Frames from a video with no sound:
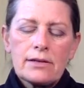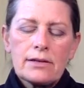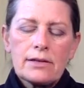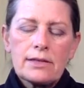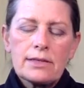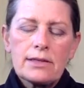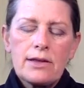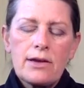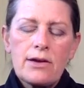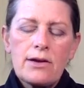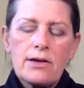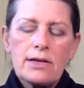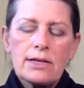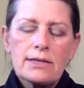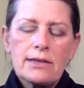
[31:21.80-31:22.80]
As
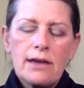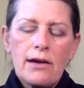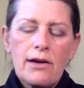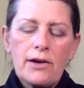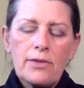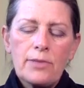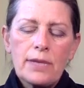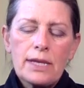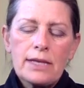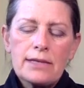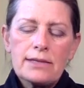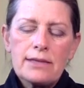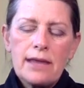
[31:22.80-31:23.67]
long as the heartbeat is